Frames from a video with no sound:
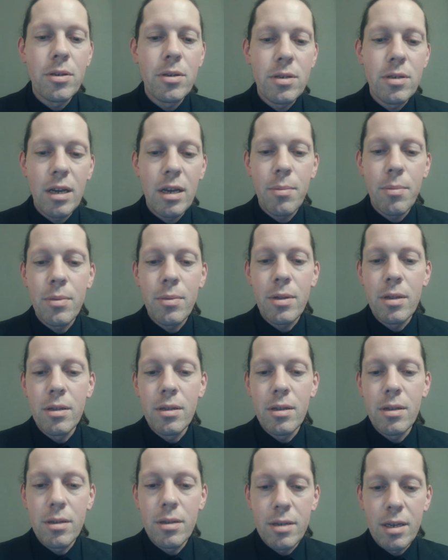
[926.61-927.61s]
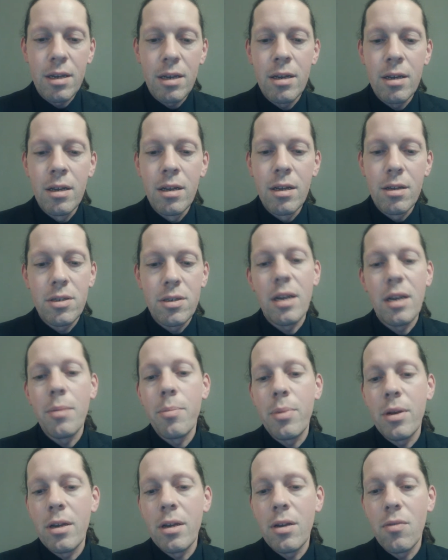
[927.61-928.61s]

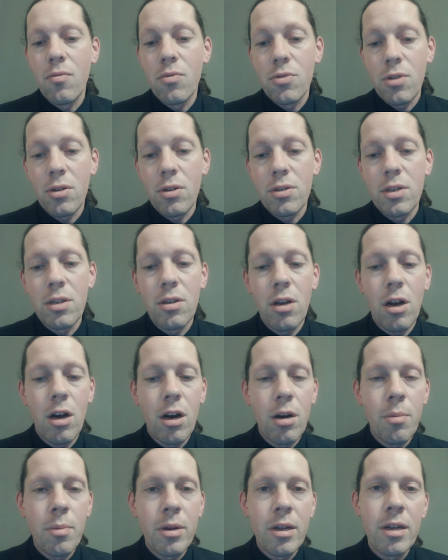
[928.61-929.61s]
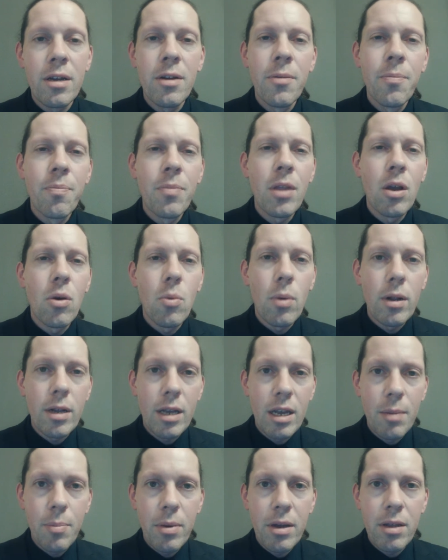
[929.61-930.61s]
CMB results into harmony while
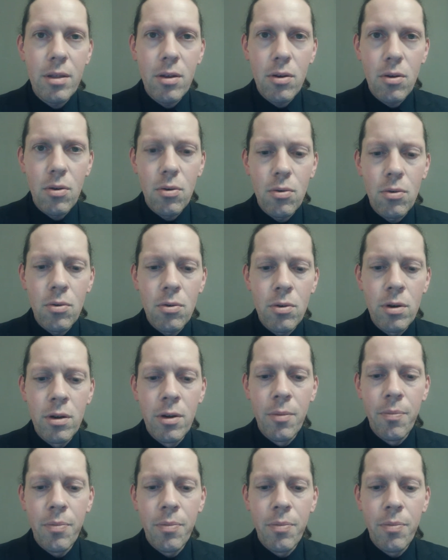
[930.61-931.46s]
keeping the core